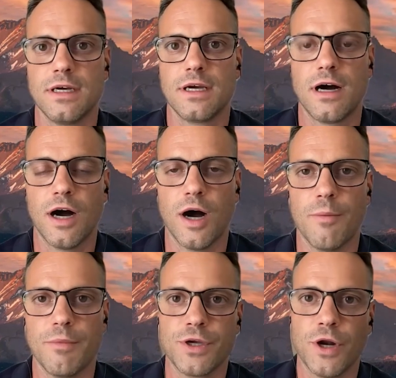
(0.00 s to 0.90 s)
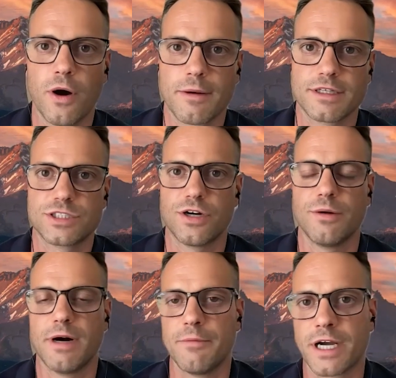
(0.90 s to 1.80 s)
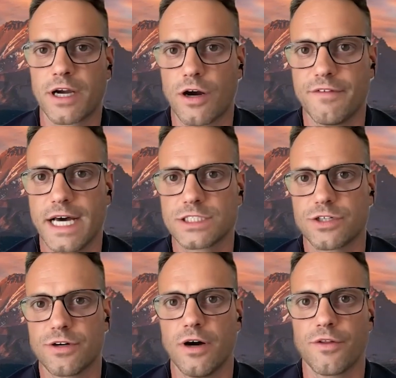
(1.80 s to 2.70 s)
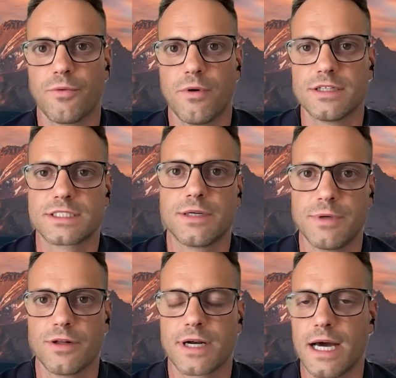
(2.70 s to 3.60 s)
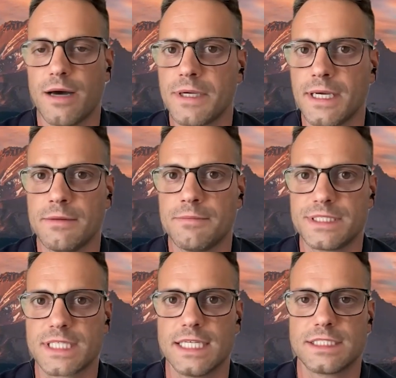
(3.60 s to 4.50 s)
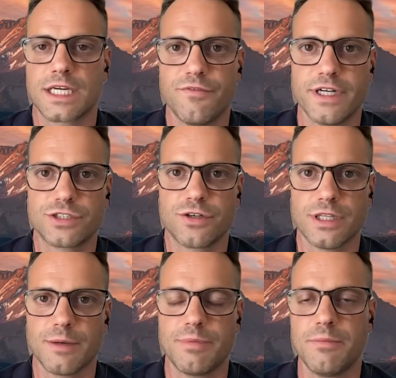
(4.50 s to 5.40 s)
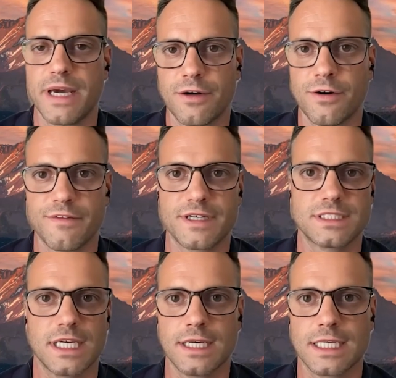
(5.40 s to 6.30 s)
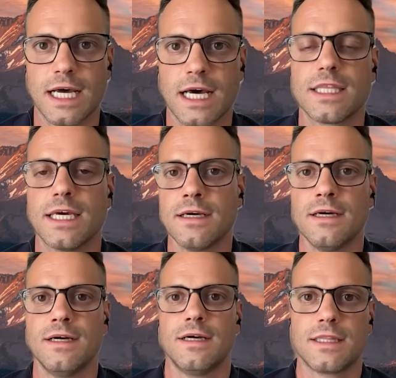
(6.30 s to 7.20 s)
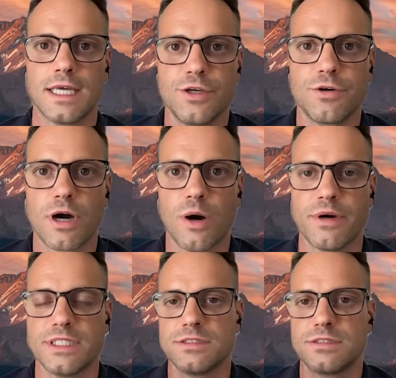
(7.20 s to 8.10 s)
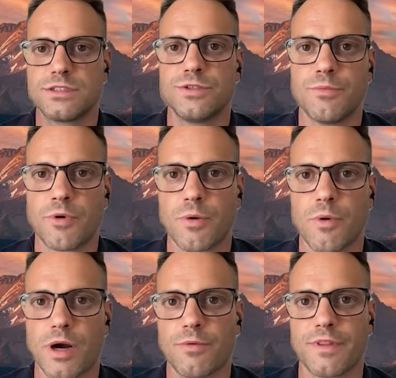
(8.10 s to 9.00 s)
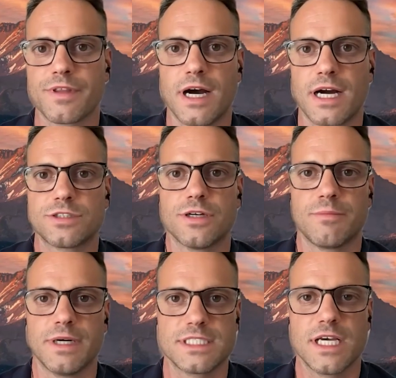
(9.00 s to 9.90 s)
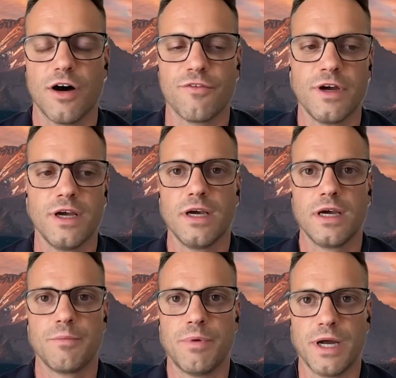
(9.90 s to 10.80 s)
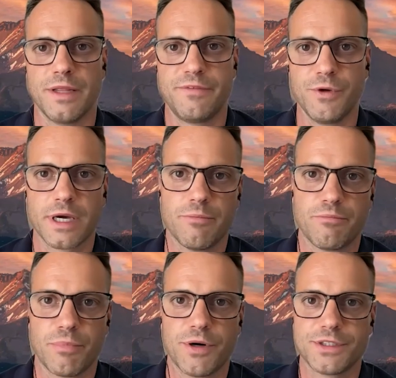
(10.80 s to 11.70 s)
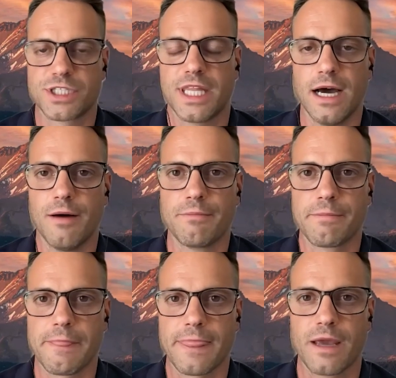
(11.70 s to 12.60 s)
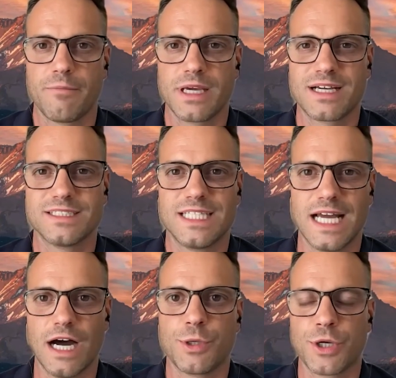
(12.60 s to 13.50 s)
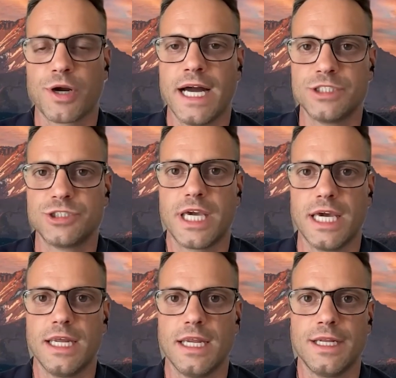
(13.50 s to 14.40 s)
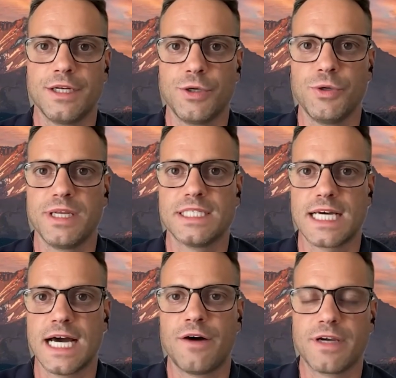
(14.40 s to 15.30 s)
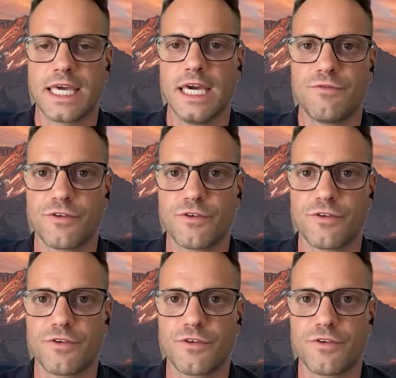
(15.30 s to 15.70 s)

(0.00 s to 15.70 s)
Um, you know, I'm concerned about my cardiovascular health. What else can we look at be- besides a conventional lipid panel? And they say like nothing. Then you go and do more work with a doctor like myself. But if you can push them, because now you're educated and you need to advocate for